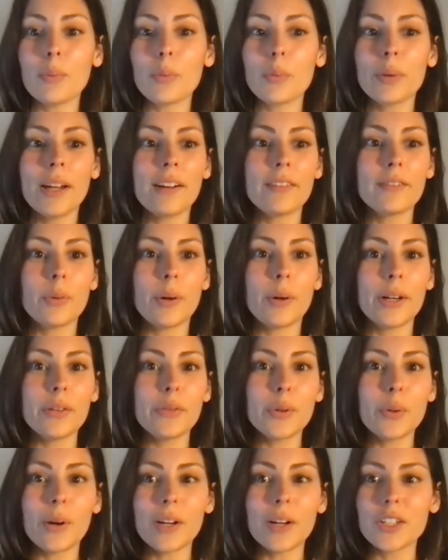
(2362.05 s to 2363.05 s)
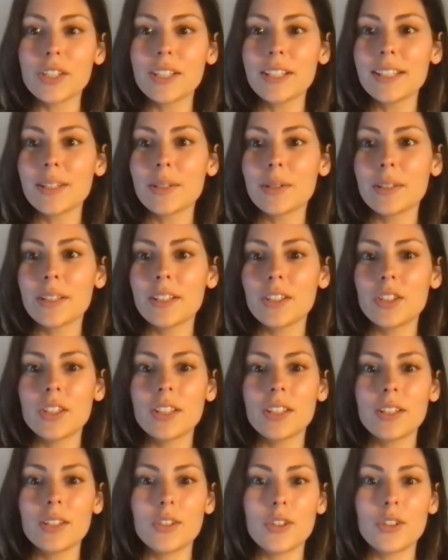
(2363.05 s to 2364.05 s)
We have quite a few questions, so let's mm-hmm.